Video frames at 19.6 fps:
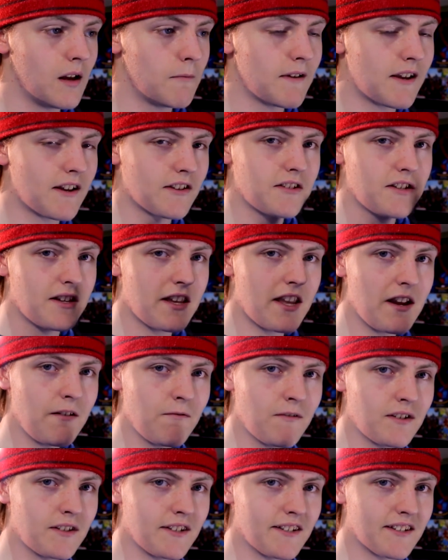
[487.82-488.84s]
because you
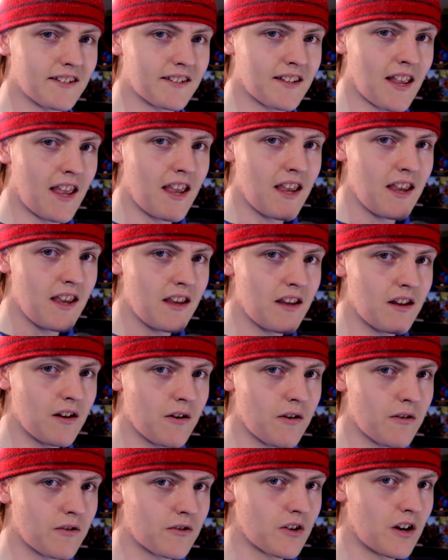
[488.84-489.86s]
can't really see
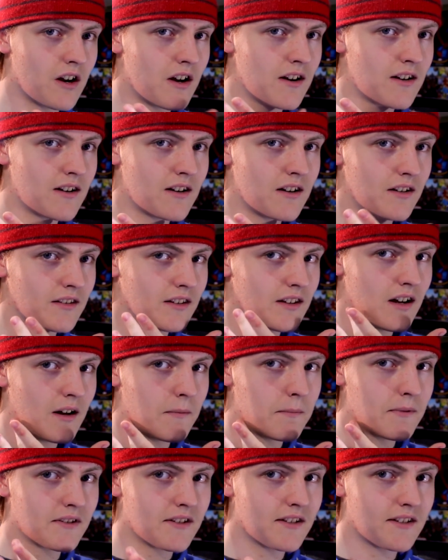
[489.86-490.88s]
your jaw on the
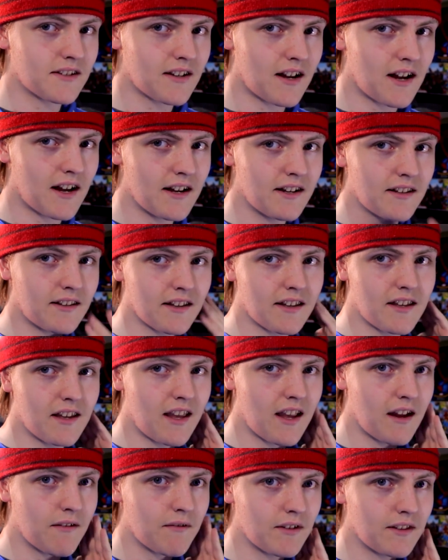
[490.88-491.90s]
opposite side. Like, you
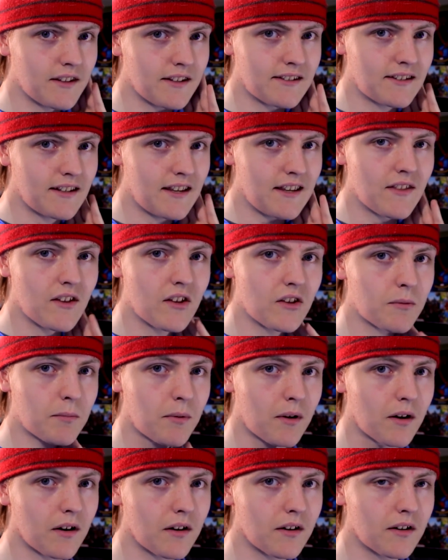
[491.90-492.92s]
can't really see this
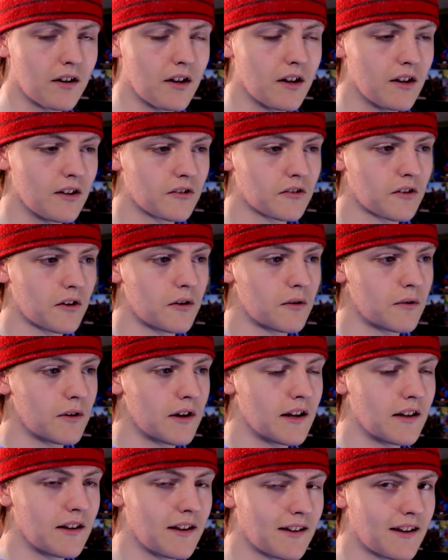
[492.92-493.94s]
part, so
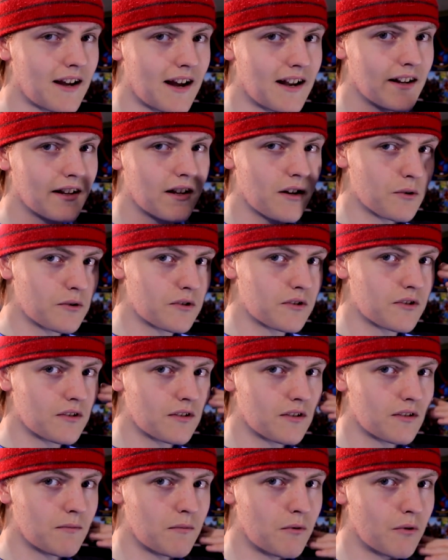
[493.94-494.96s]
it kind of goes
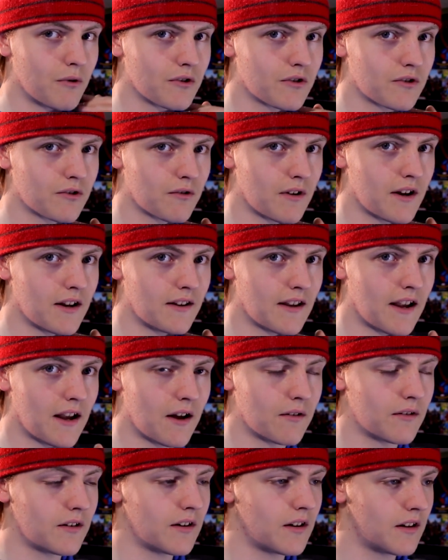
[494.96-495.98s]
more straight
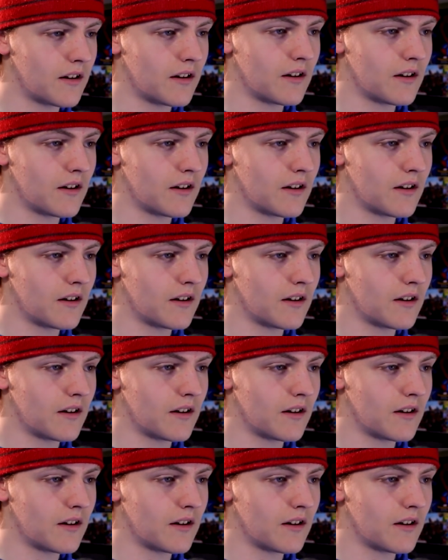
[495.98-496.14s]
down.